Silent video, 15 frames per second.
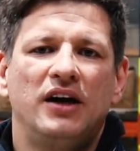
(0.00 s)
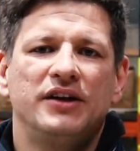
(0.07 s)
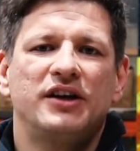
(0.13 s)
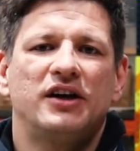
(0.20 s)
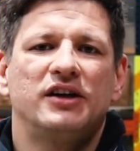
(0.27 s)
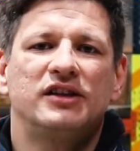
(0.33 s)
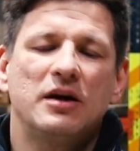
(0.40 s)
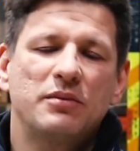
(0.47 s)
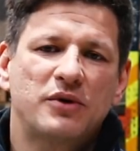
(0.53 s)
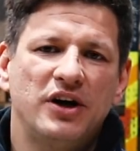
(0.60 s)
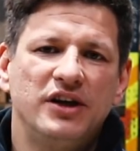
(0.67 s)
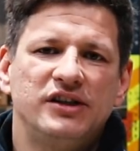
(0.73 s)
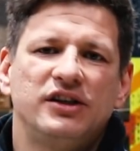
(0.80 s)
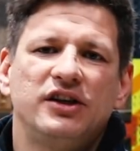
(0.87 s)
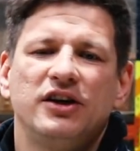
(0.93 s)
There's
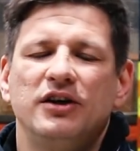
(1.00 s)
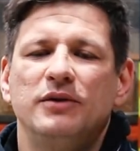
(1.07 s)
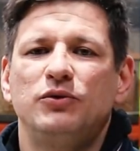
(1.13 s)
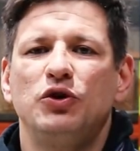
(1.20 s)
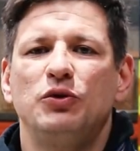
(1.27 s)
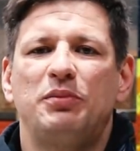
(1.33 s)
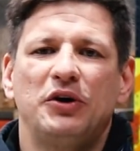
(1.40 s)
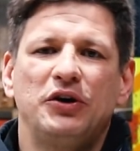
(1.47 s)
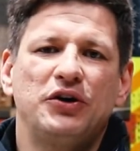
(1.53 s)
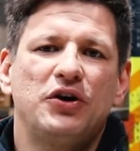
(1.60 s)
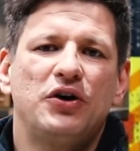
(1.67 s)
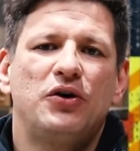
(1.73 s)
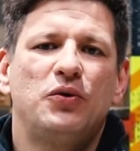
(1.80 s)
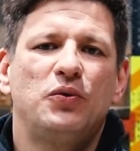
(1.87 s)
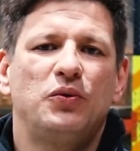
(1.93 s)
upgrades Ethereum
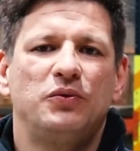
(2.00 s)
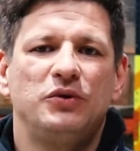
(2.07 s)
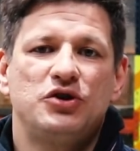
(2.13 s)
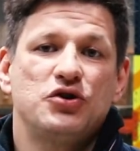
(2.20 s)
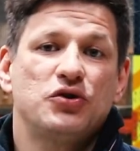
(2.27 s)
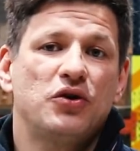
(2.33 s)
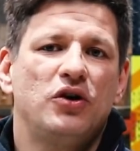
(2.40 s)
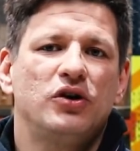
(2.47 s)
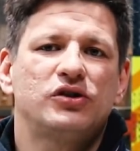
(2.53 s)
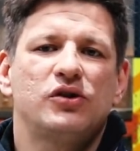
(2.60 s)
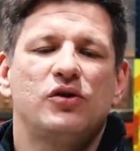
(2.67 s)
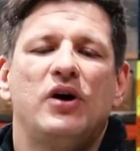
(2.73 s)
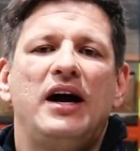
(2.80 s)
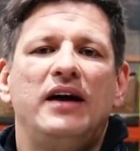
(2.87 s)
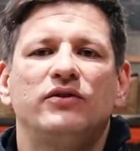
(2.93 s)
2.0, which you
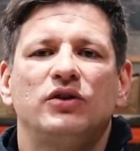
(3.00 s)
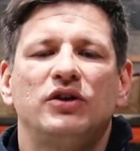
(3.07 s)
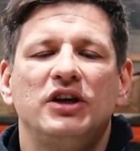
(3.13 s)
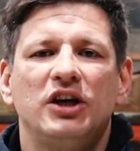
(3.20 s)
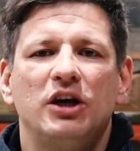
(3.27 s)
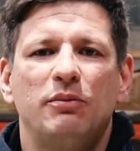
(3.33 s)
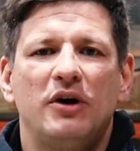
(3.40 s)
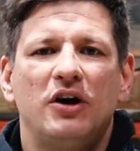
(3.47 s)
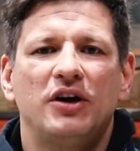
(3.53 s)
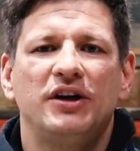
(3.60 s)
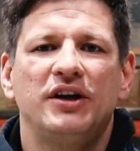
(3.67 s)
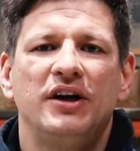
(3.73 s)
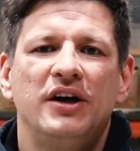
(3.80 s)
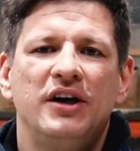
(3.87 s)
also have to think about it.